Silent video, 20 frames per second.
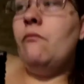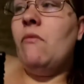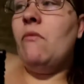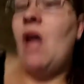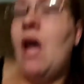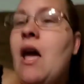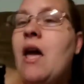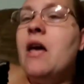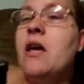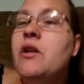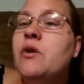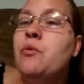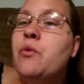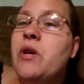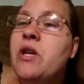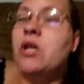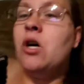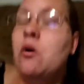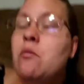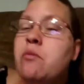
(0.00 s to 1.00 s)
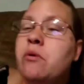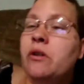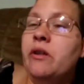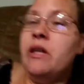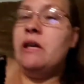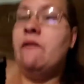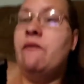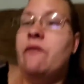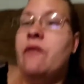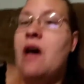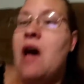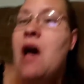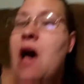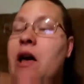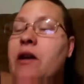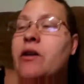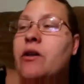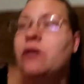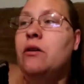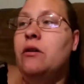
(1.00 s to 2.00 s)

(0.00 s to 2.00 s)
and we don't believe that